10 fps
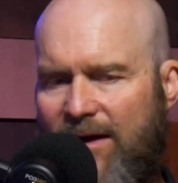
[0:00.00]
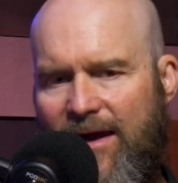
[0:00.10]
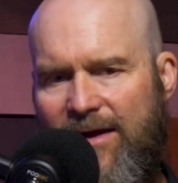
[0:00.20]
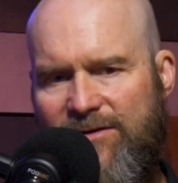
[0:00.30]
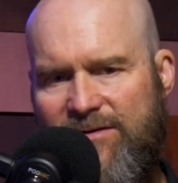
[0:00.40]

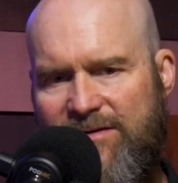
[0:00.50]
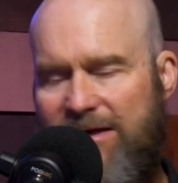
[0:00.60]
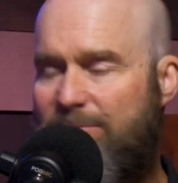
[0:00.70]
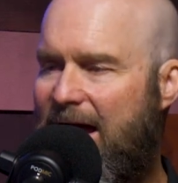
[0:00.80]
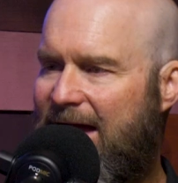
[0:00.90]
And just
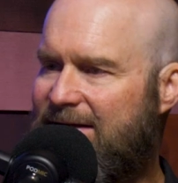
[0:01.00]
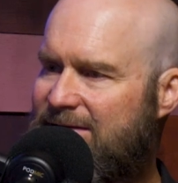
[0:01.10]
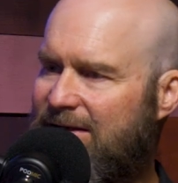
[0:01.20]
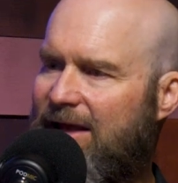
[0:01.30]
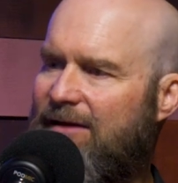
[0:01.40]
keep
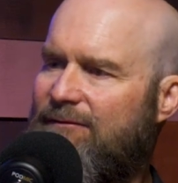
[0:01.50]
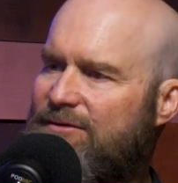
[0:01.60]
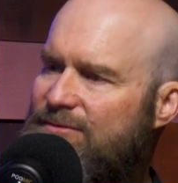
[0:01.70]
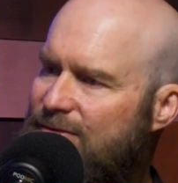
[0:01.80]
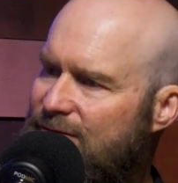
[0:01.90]
asking, and
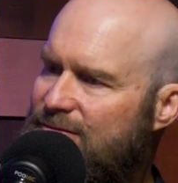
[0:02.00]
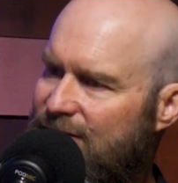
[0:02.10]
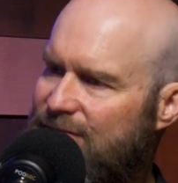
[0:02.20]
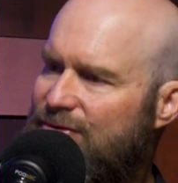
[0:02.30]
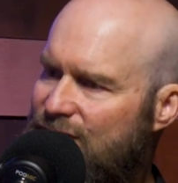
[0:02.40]
eventually he'll
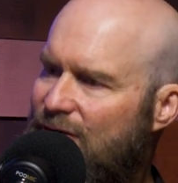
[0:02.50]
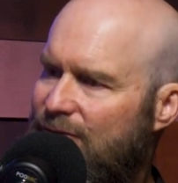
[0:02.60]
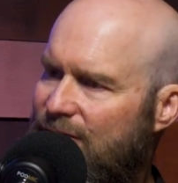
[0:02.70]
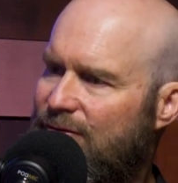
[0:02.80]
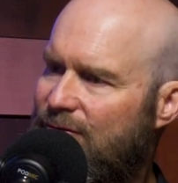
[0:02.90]
start to show
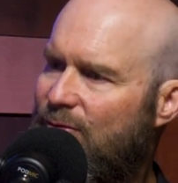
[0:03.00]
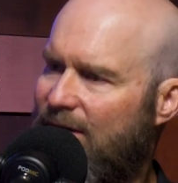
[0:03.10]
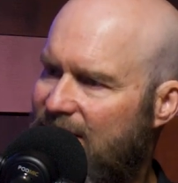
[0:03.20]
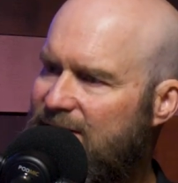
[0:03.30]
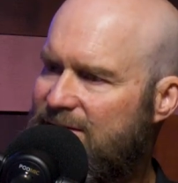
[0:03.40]
you
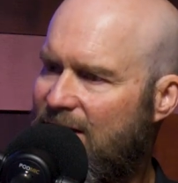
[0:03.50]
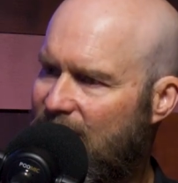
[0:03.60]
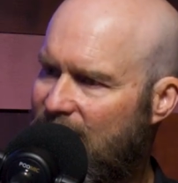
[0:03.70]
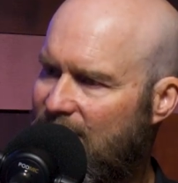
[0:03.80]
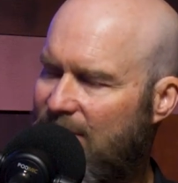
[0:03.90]
what he's
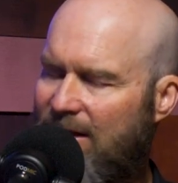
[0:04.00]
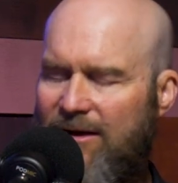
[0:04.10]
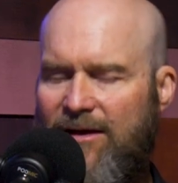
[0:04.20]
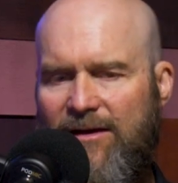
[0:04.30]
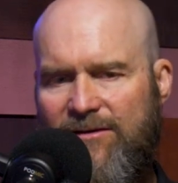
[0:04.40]
angry
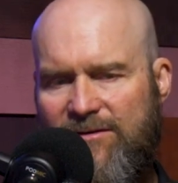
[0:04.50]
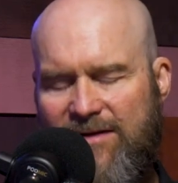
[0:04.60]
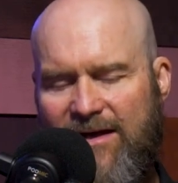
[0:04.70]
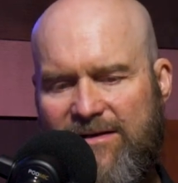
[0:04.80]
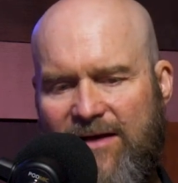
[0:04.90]
about.
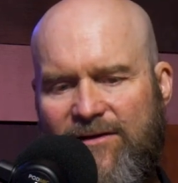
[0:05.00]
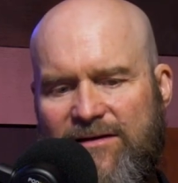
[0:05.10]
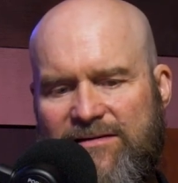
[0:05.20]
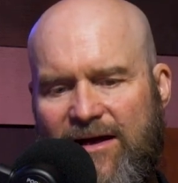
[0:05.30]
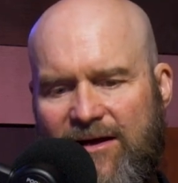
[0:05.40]
Just ask. And
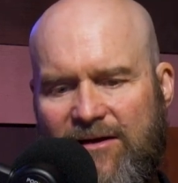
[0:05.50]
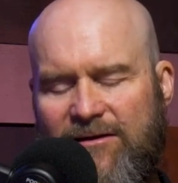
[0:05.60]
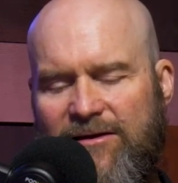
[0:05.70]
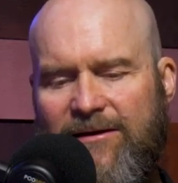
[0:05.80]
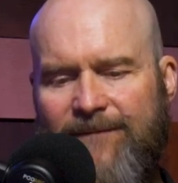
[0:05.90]
then
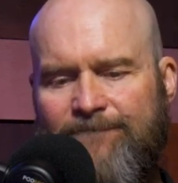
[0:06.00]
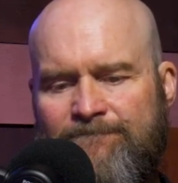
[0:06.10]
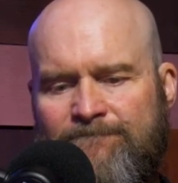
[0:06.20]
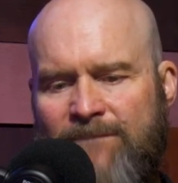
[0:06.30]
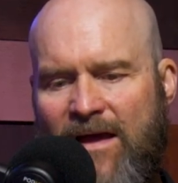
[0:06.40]
secondly,
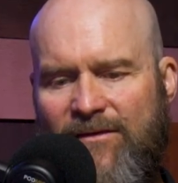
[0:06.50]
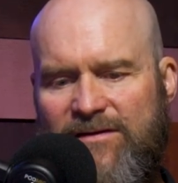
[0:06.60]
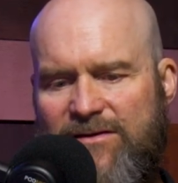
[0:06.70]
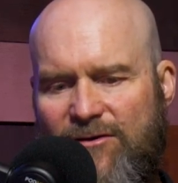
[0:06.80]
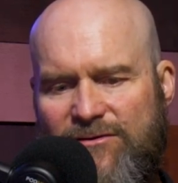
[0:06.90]
and
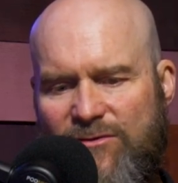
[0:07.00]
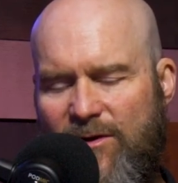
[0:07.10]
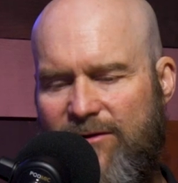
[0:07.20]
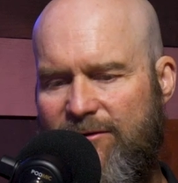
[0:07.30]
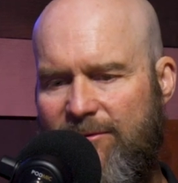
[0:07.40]
this goes to
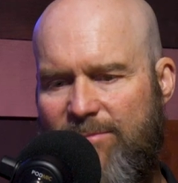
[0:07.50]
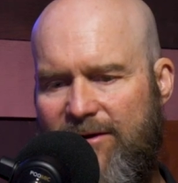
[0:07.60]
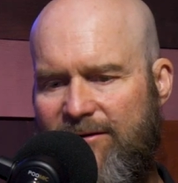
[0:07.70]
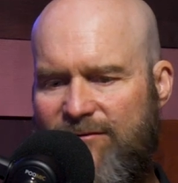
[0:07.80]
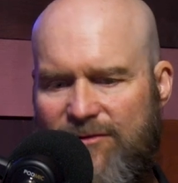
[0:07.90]
whether you're a
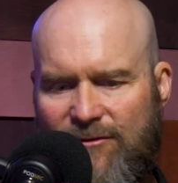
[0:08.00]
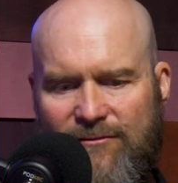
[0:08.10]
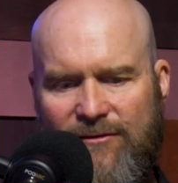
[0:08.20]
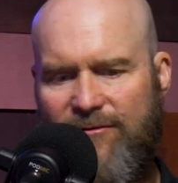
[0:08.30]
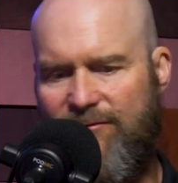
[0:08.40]
parent of
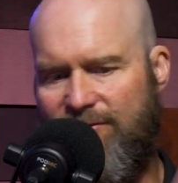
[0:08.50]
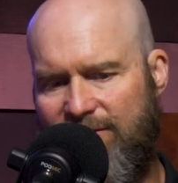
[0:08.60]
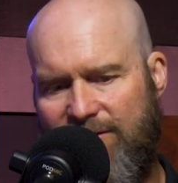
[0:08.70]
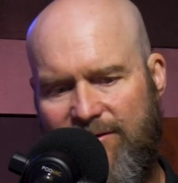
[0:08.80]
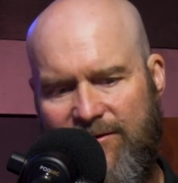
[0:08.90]
children
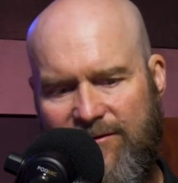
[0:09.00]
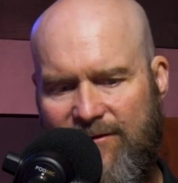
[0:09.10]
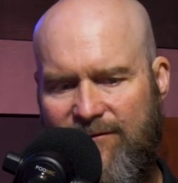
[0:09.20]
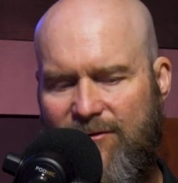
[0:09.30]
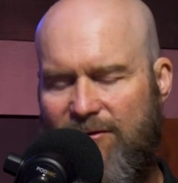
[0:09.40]
or in a
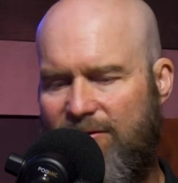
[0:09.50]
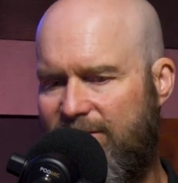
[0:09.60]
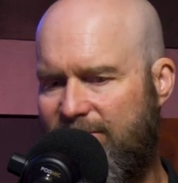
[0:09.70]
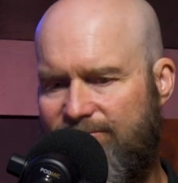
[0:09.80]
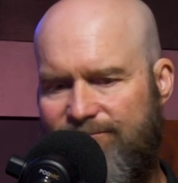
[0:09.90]
difficult